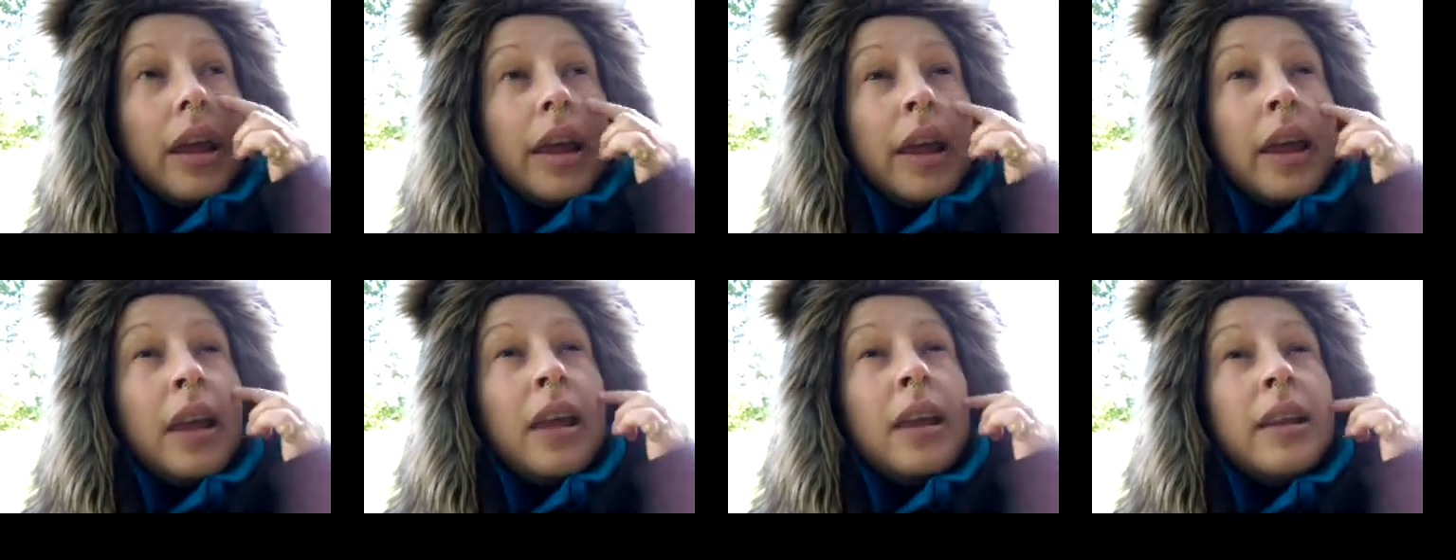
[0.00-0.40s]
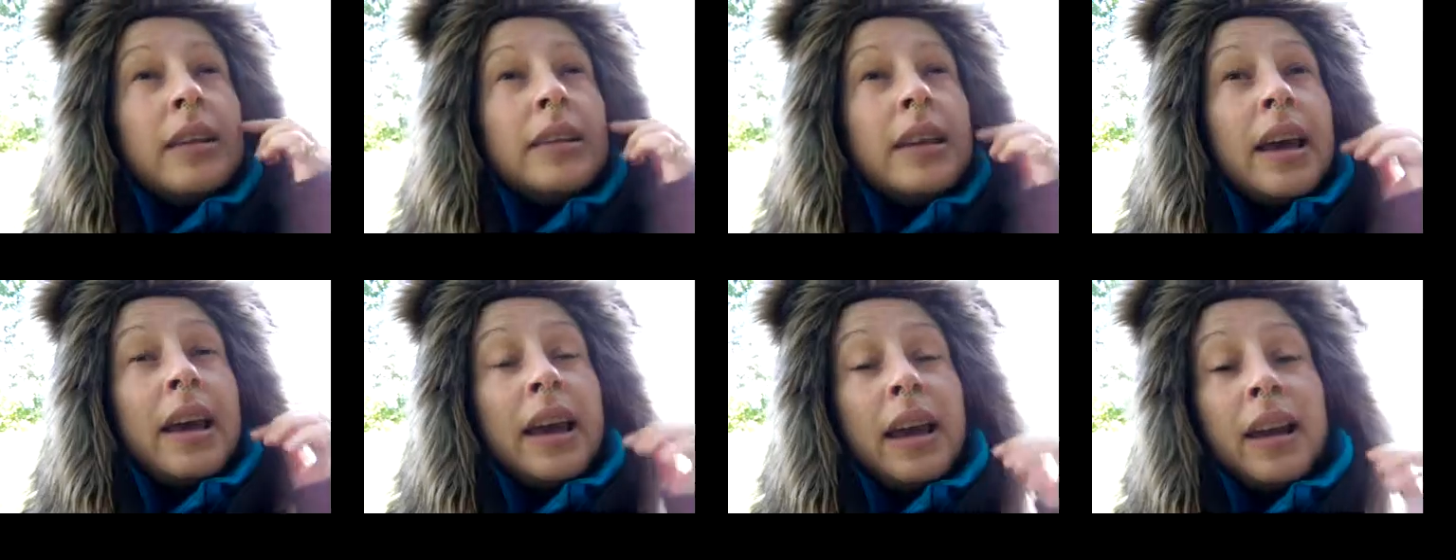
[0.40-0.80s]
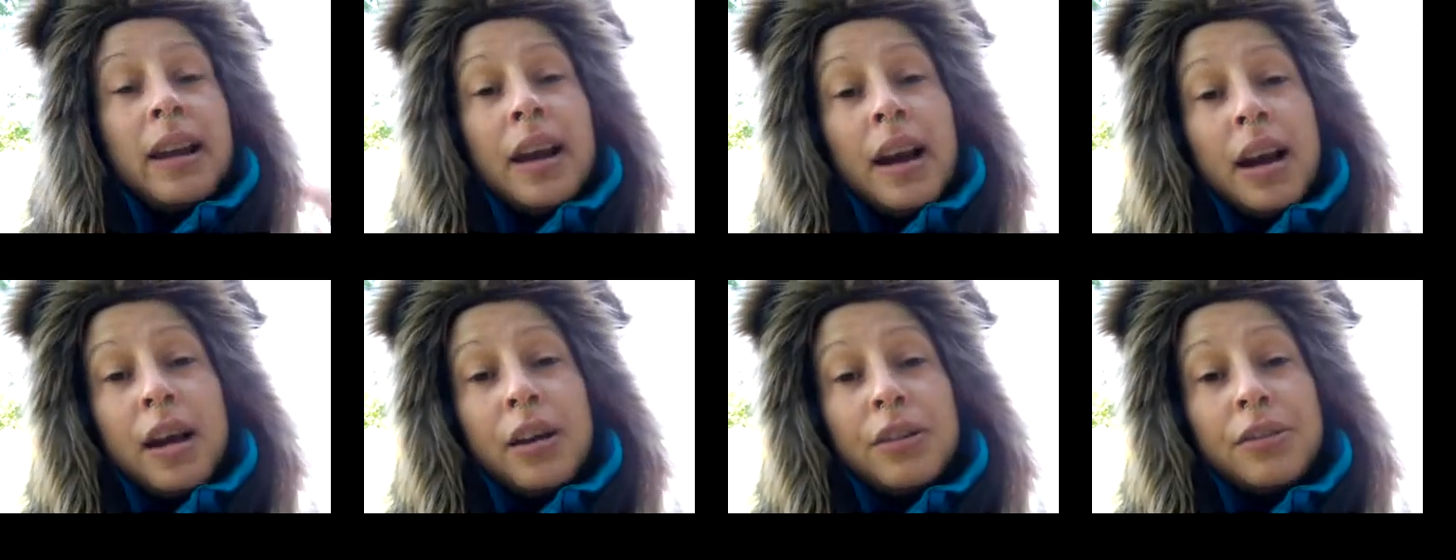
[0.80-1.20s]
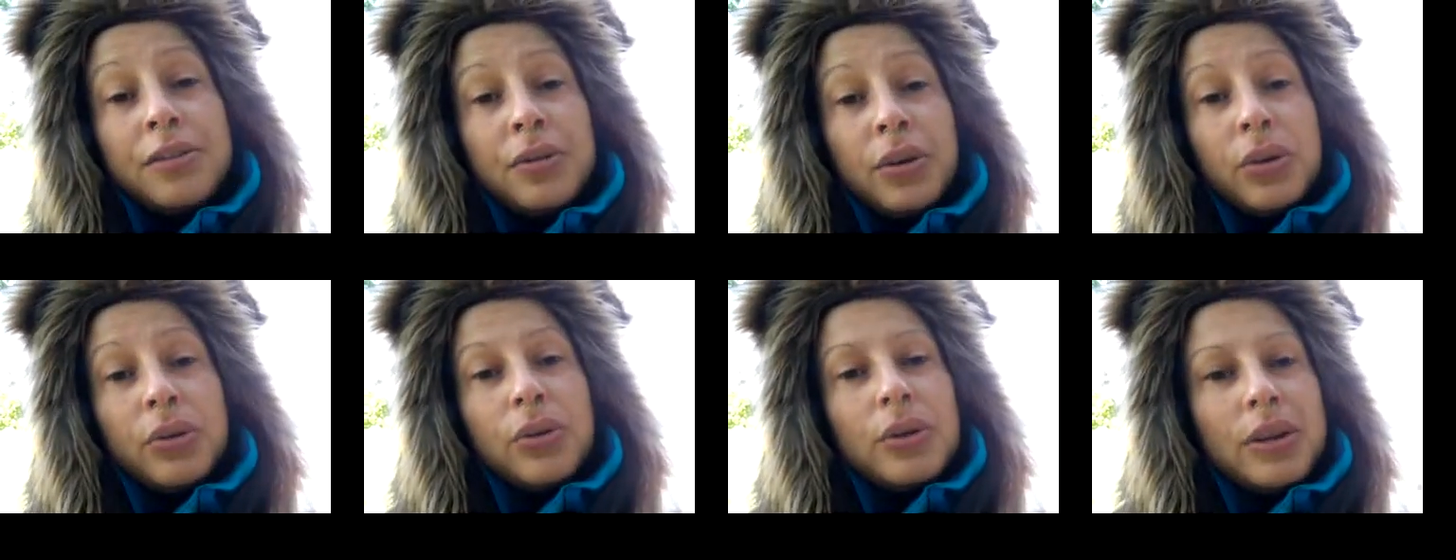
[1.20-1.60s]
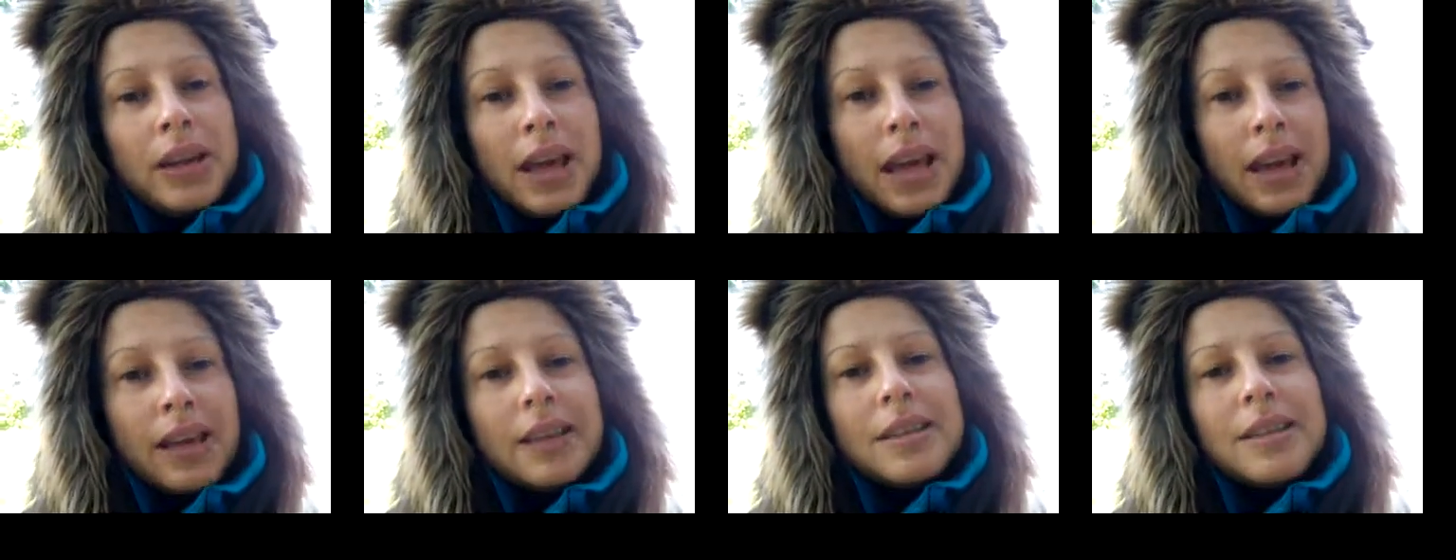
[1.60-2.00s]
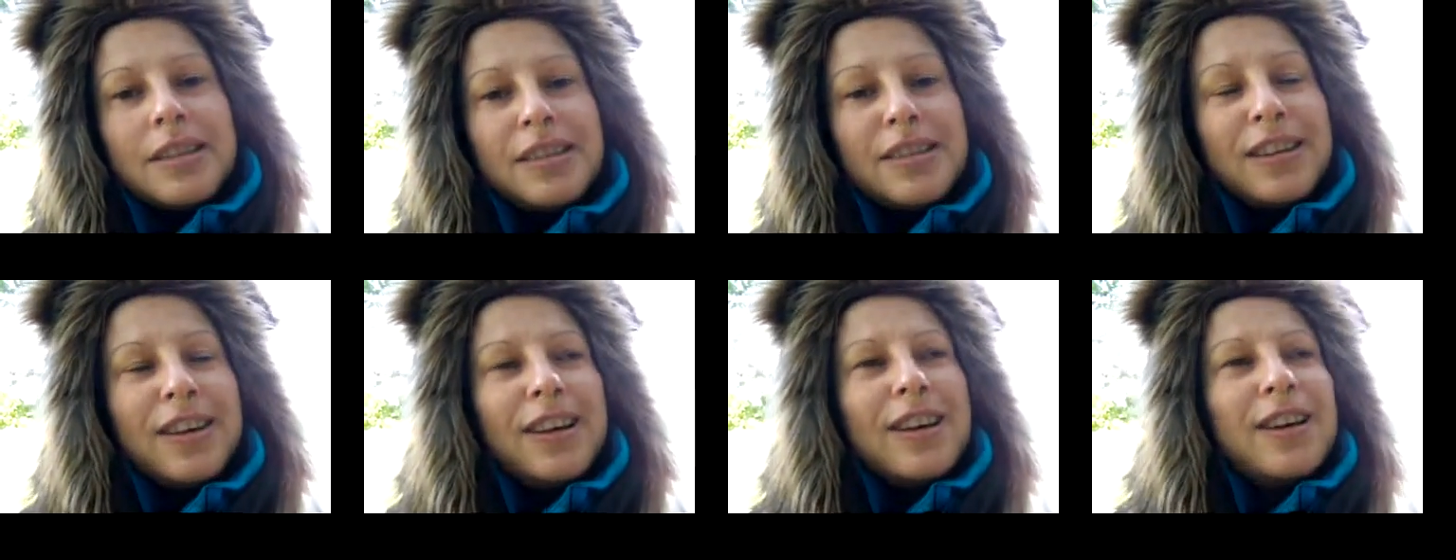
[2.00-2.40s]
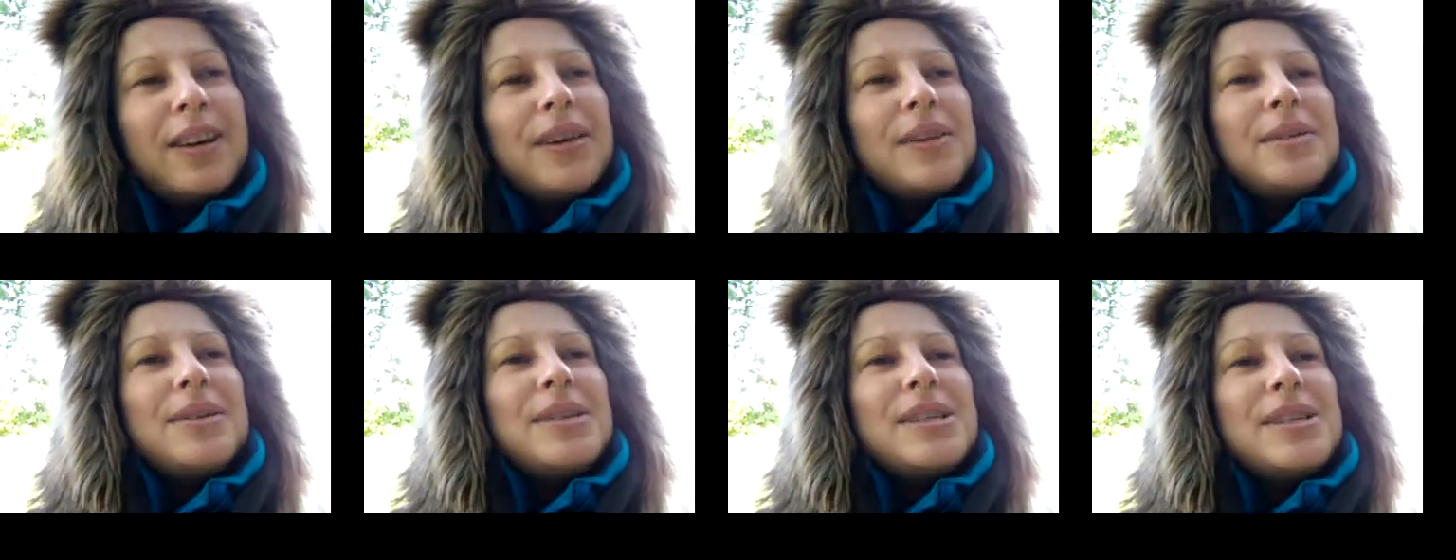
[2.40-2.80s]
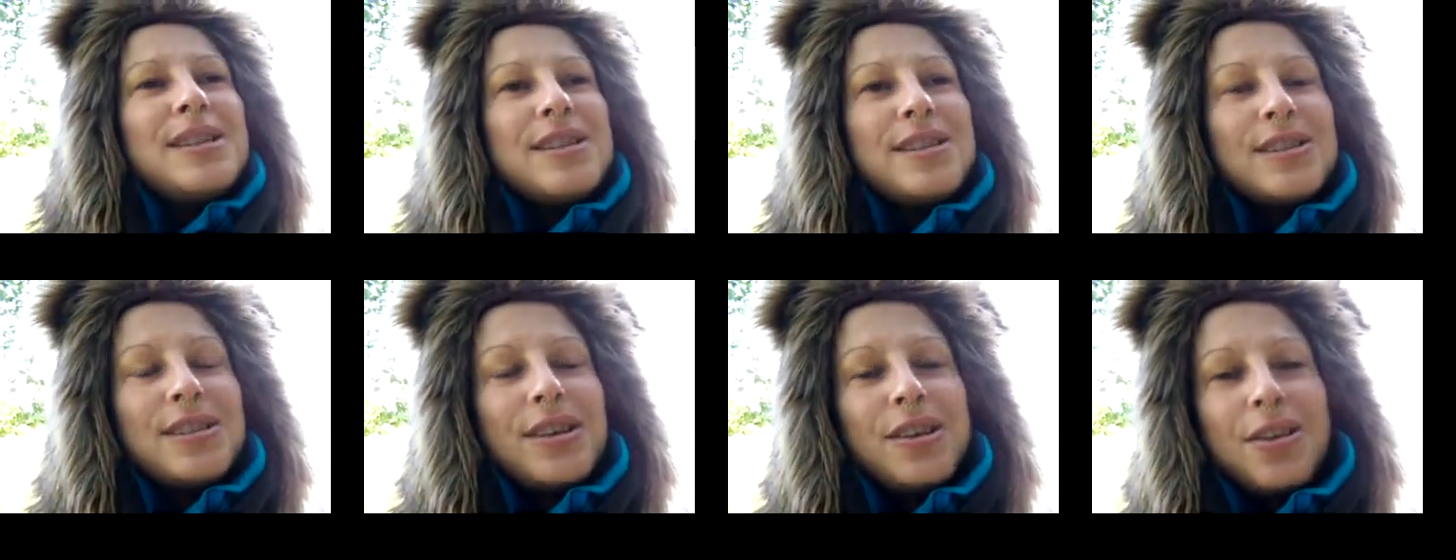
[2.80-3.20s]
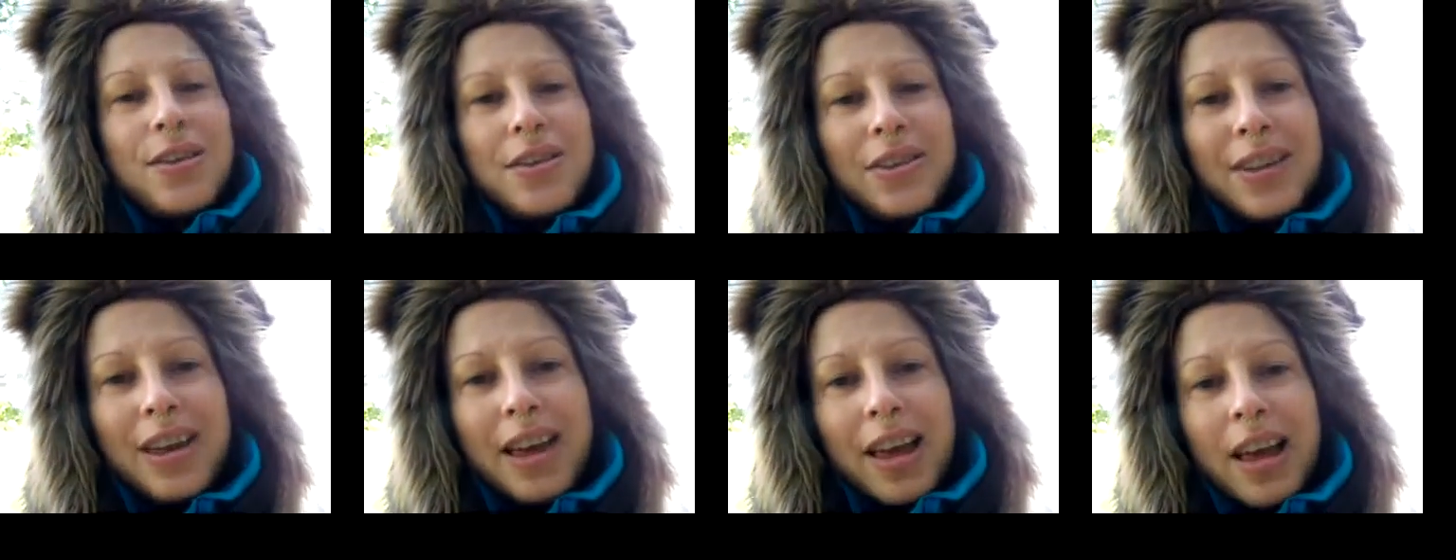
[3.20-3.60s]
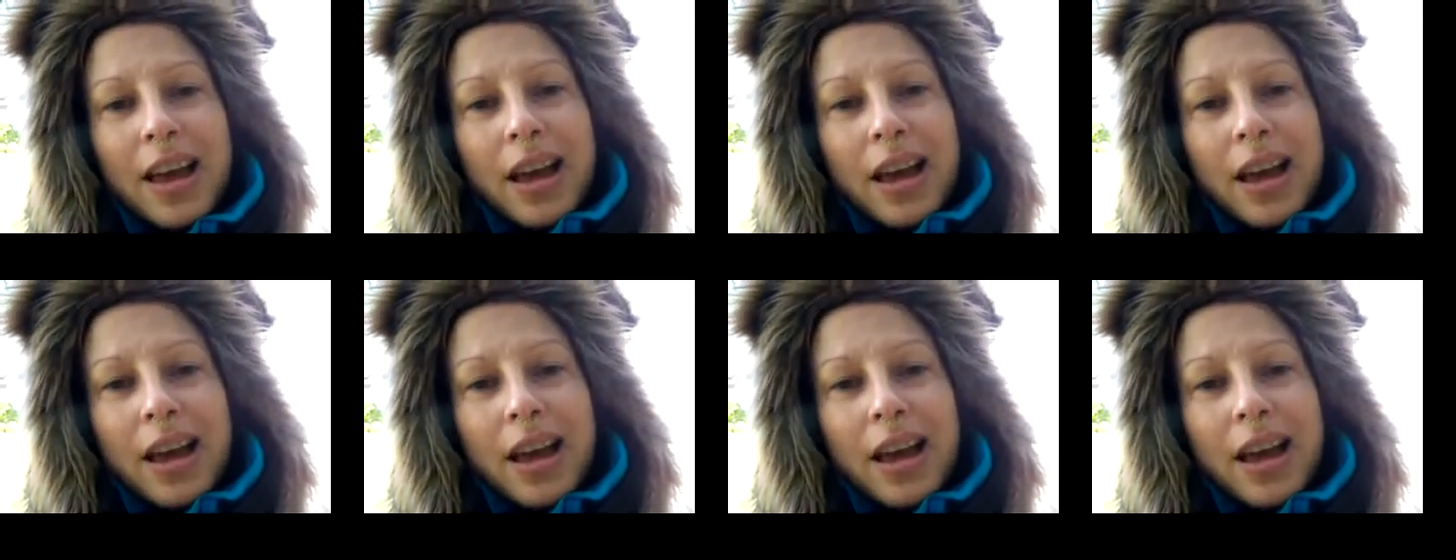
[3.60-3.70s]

And Hela, for the next season,